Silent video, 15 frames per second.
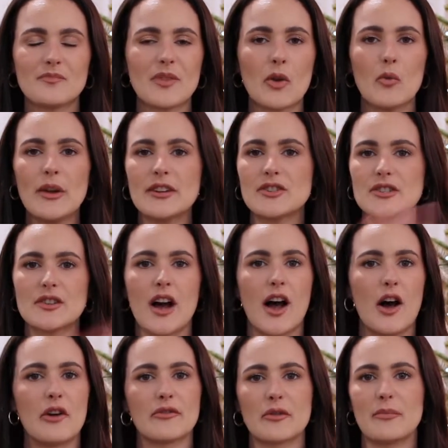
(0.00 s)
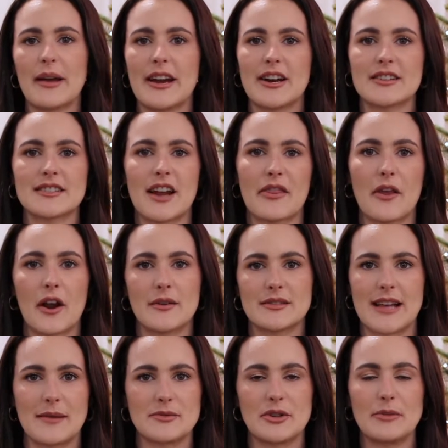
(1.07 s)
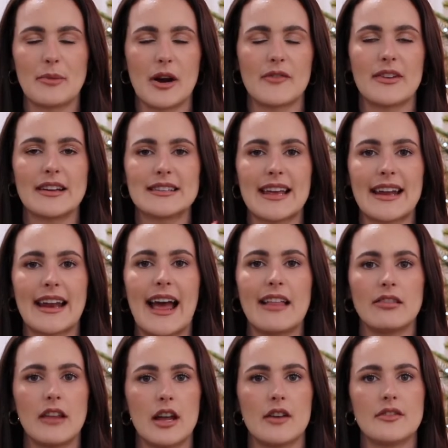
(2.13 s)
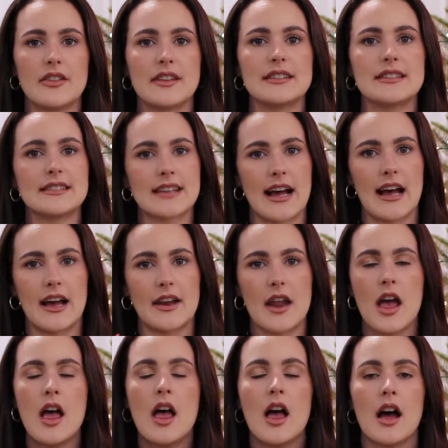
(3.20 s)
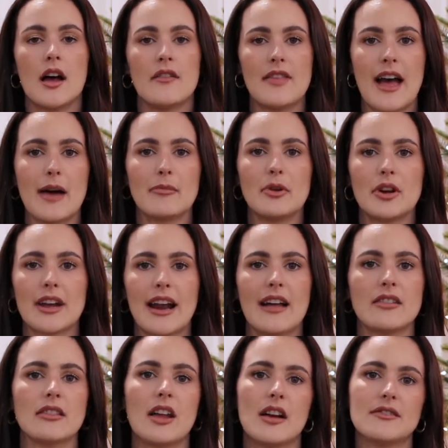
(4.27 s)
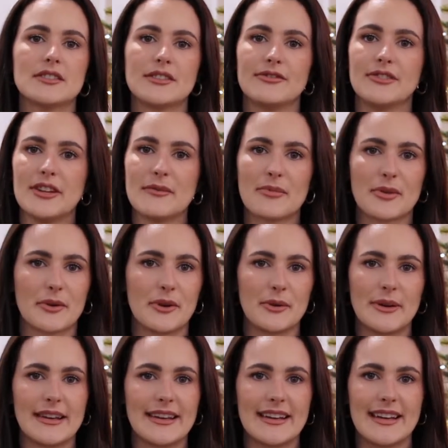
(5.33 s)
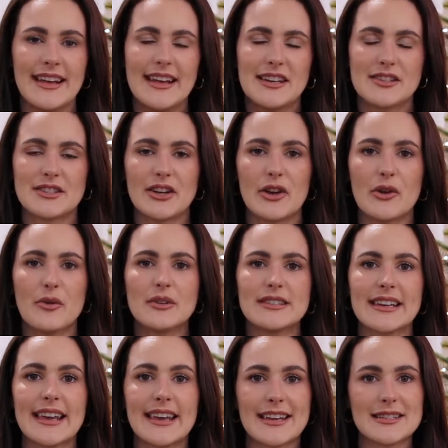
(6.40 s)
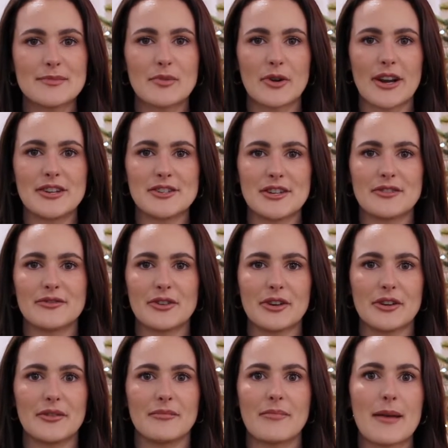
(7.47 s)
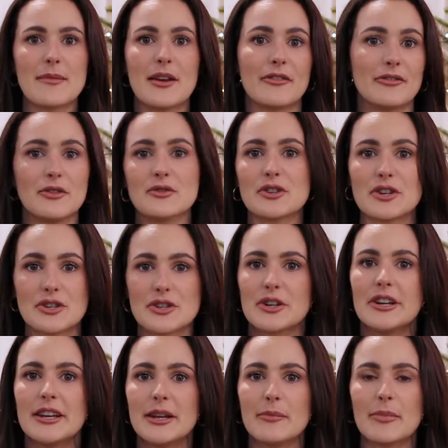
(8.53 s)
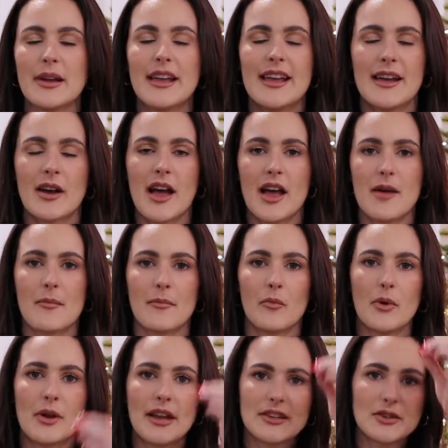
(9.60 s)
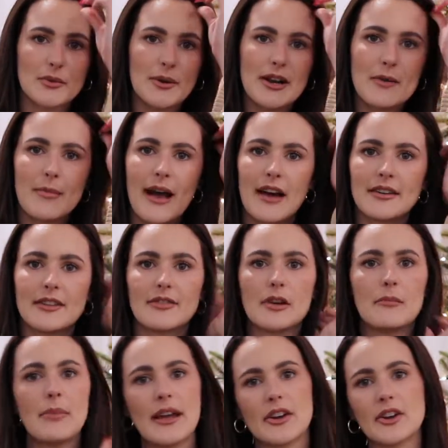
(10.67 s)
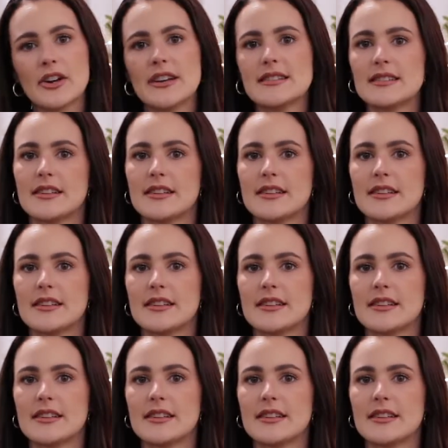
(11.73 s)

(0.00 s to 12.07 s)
we had just got home from Paris, and I thought it was absolutely perfect. And I loved the design of that book, and I love to flip through it too to get inspiration for maybe a future trip. We get to read about different bakeries and